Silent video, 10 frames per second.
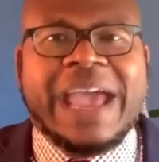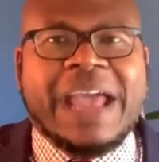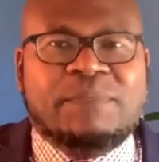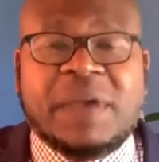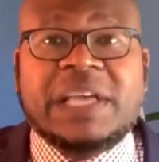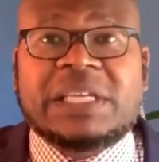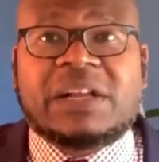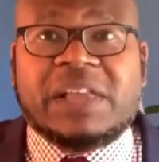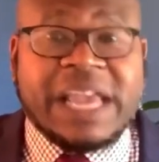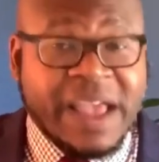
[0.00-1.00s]
and
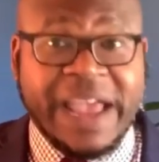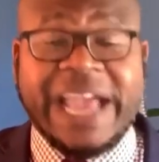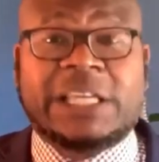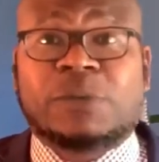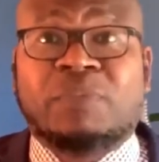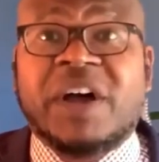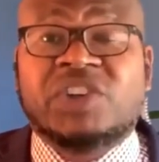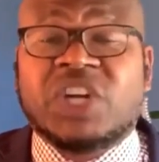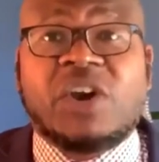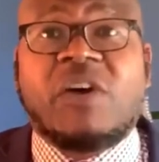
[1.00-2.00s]
basically
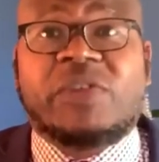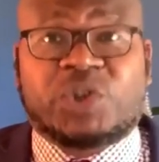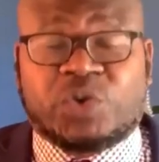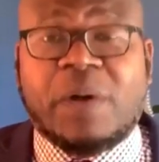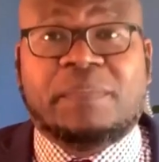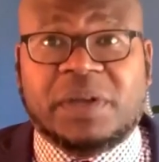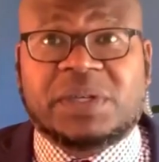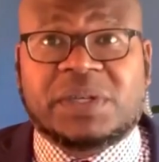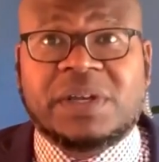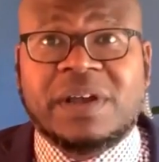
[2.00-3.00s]
expunging all the
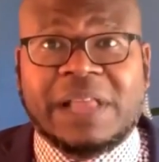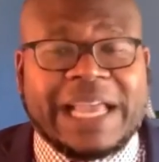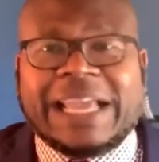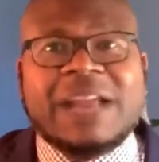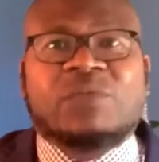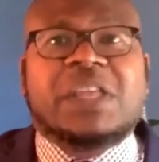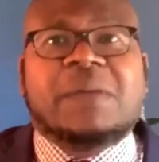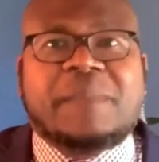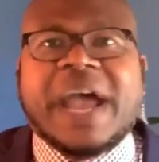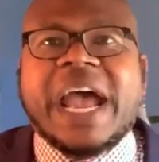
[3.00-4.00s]
Trumpists like getting rid of
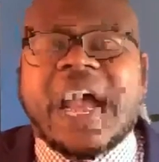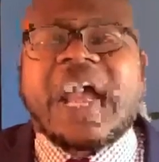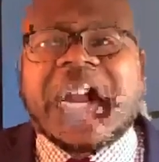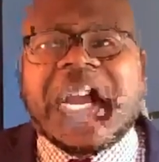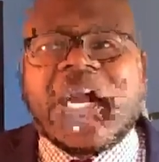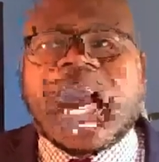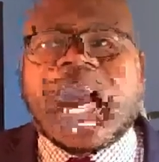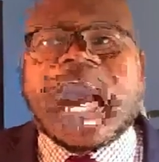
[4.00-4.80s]
the Ba'ath party in Iraq.